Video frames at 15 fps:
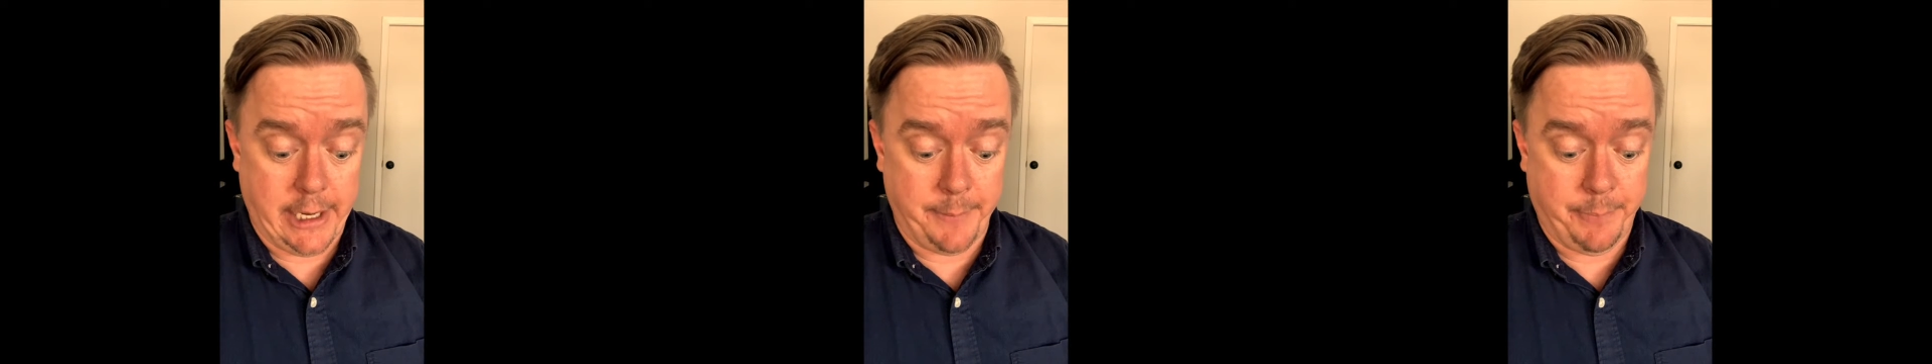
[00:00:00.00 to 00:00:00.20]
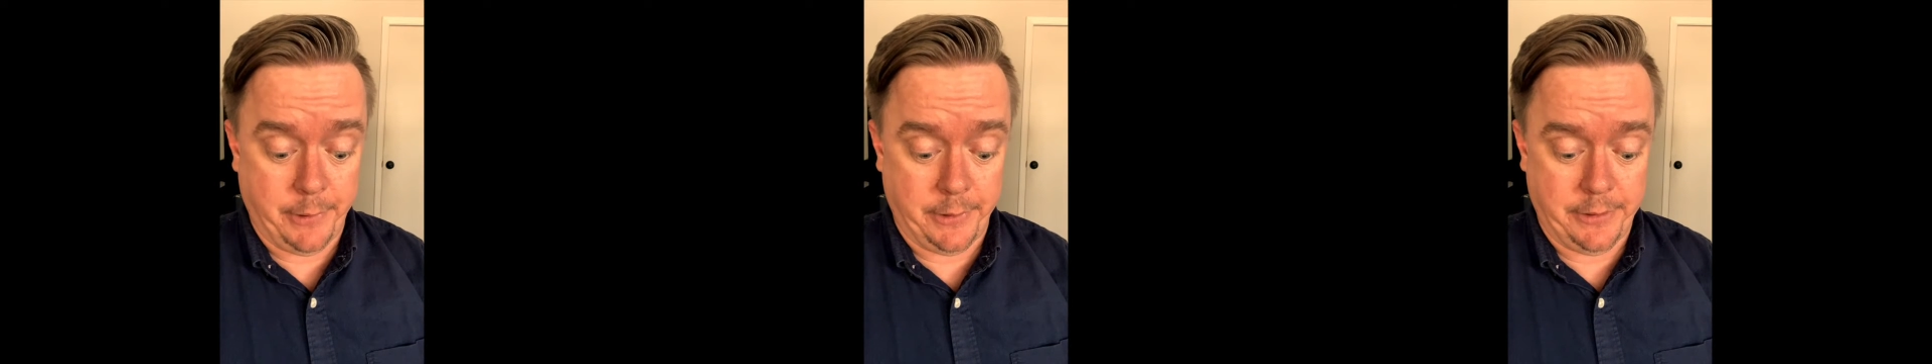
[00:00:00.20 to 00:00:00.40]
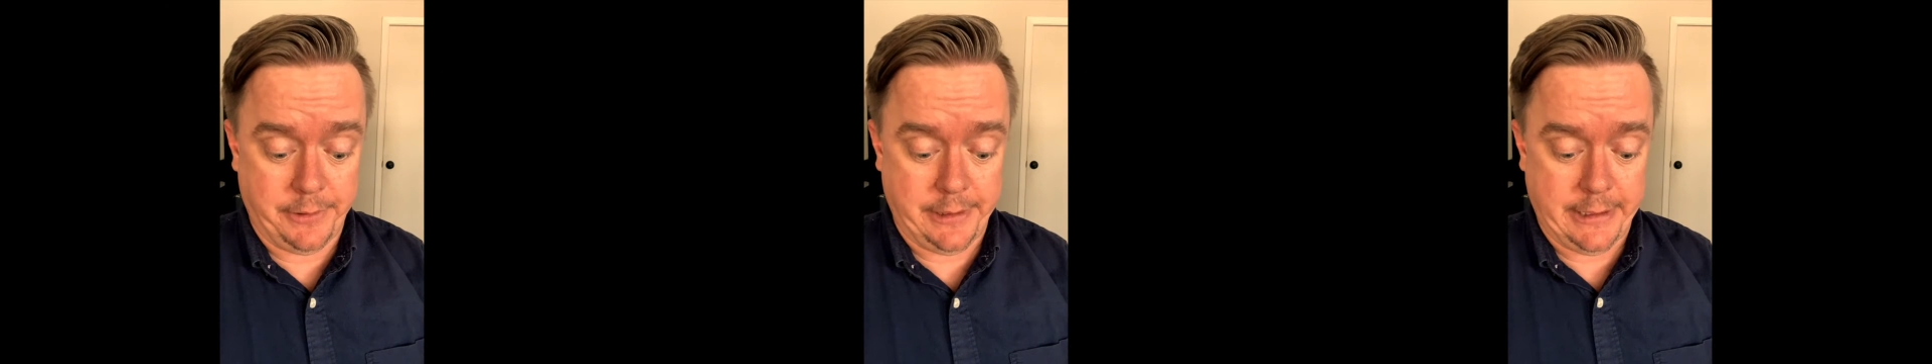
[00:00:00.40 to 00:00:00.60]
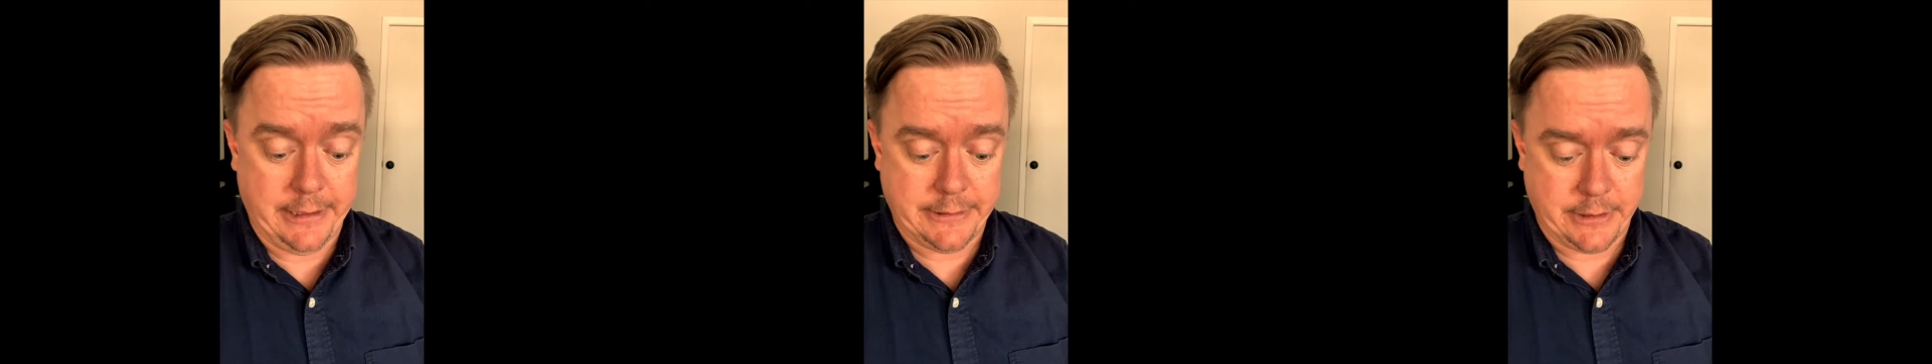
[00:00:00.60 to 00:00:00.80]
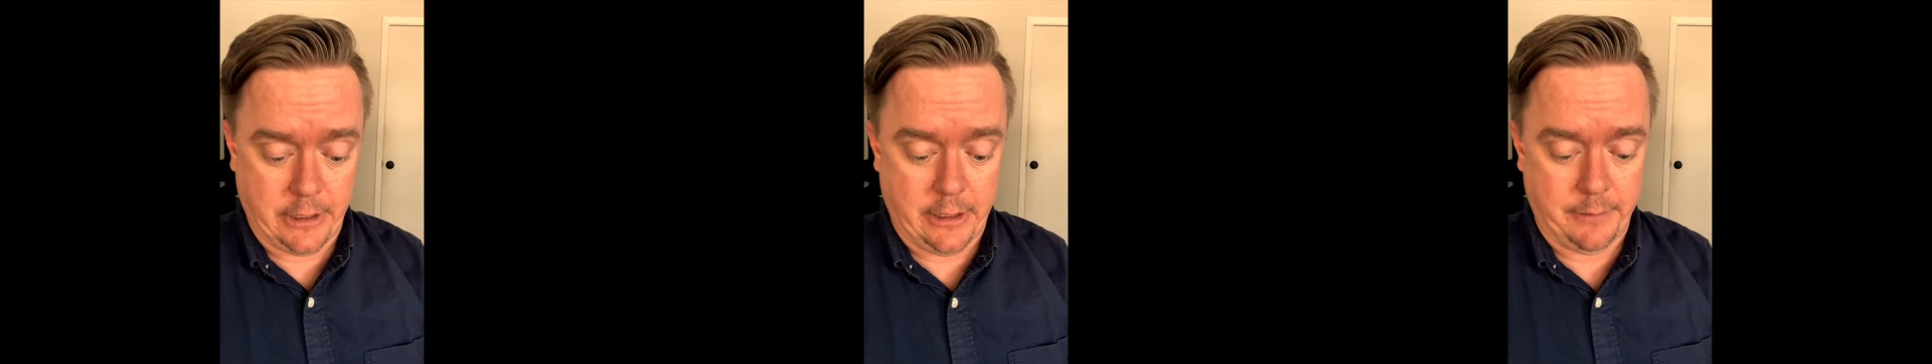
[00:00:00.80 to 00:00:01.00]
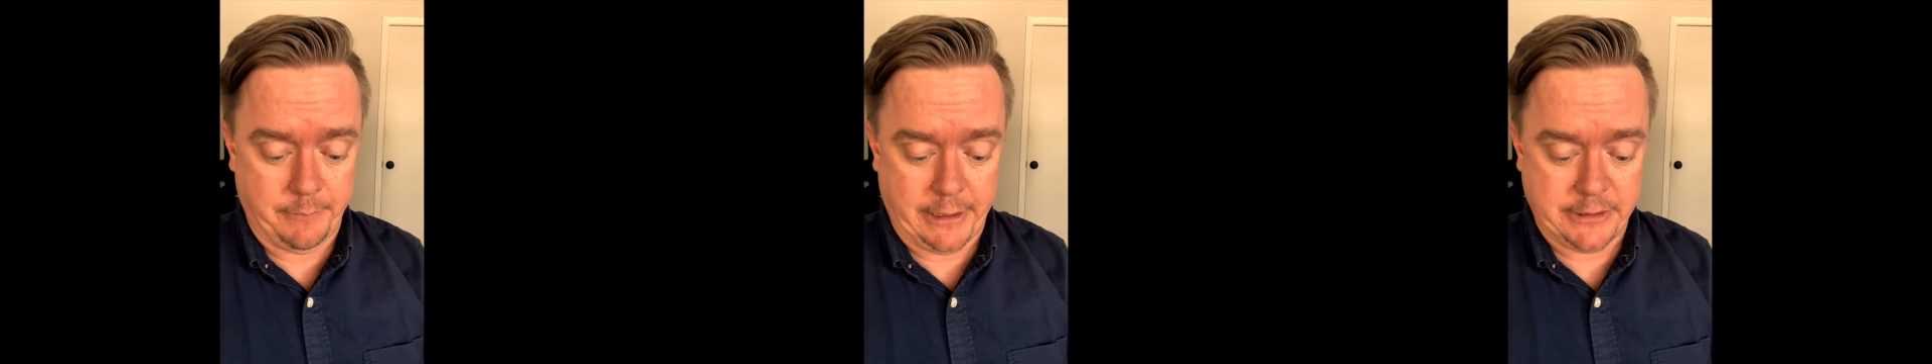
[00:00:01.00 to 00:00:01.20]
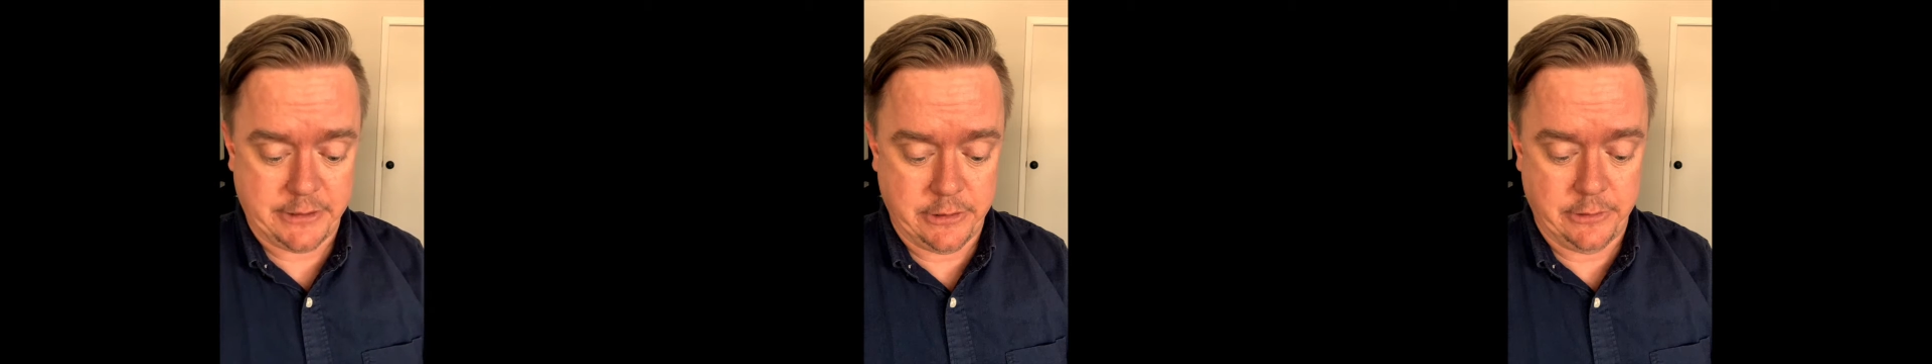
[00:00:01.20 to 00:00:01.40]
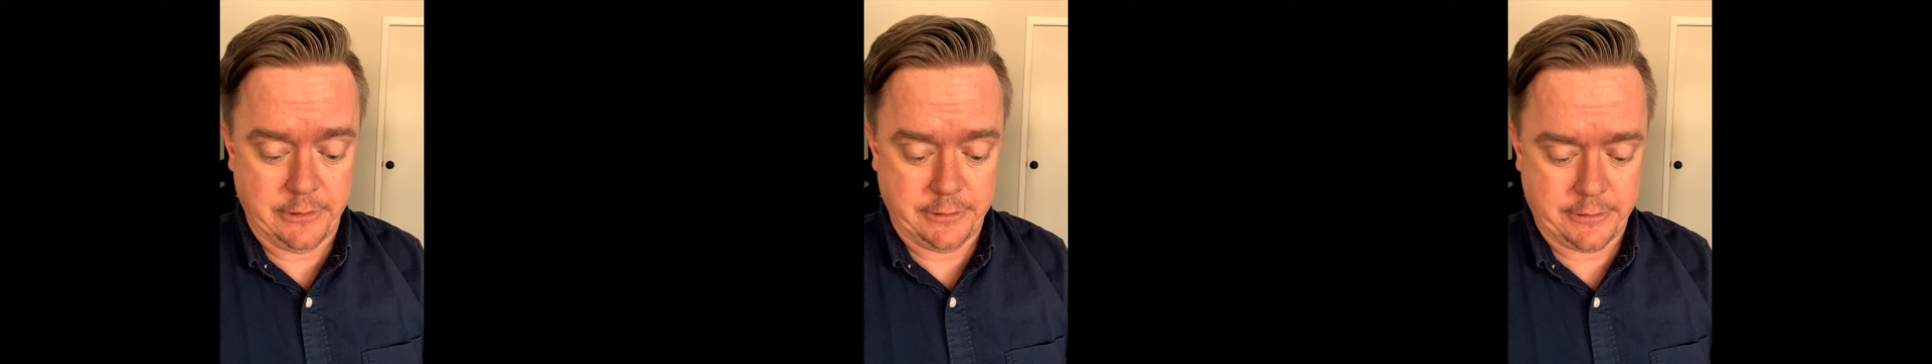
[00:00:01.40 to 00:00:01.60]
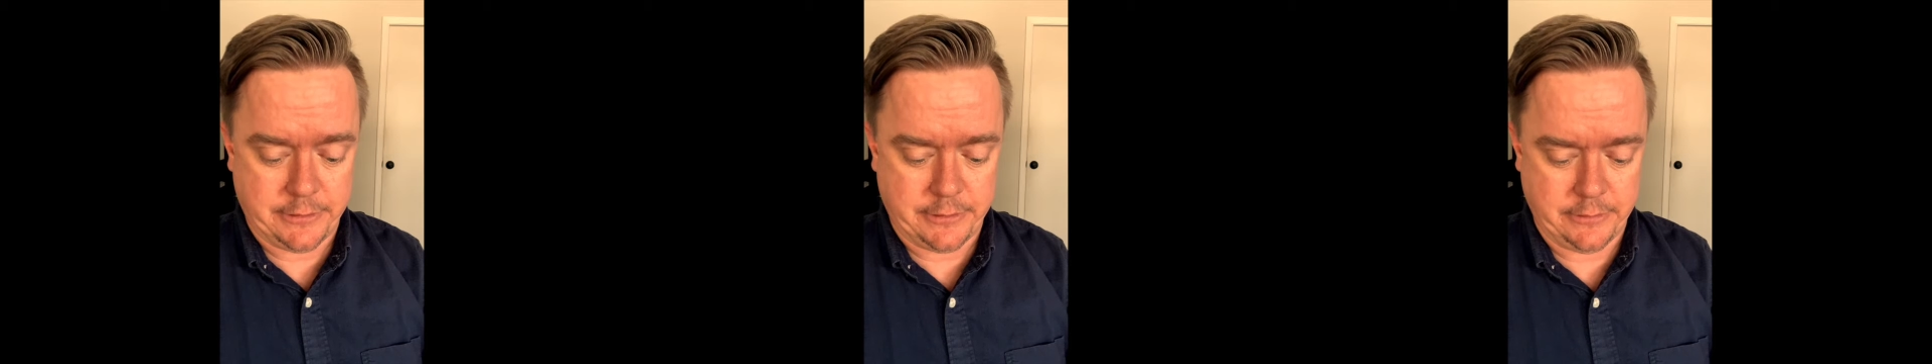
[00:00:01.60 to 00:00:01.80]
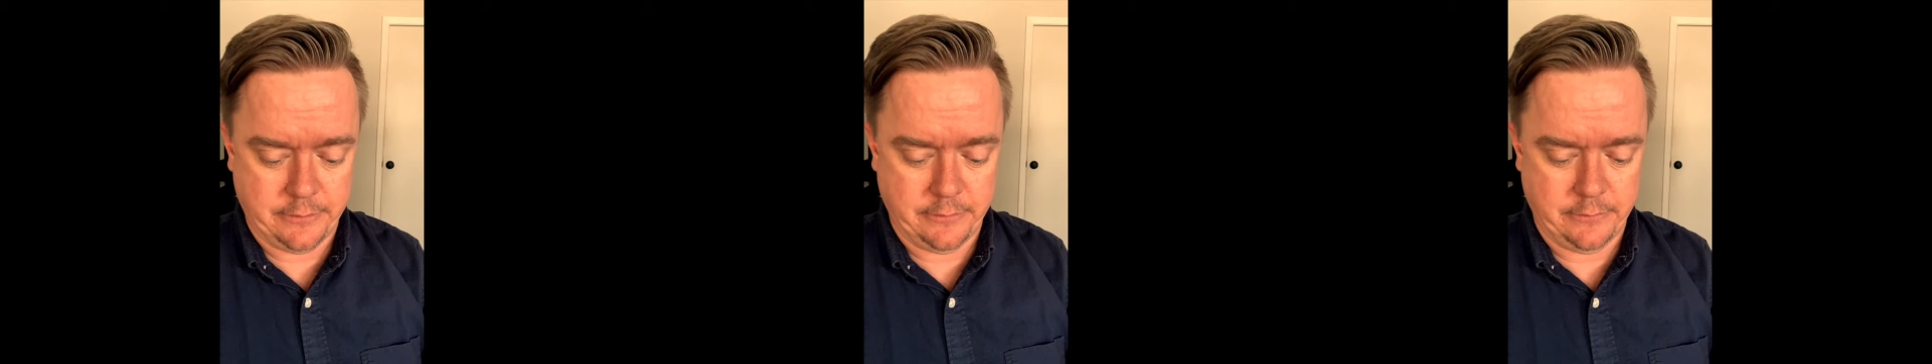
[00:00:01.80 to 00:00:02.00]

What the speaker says: I put these on my students'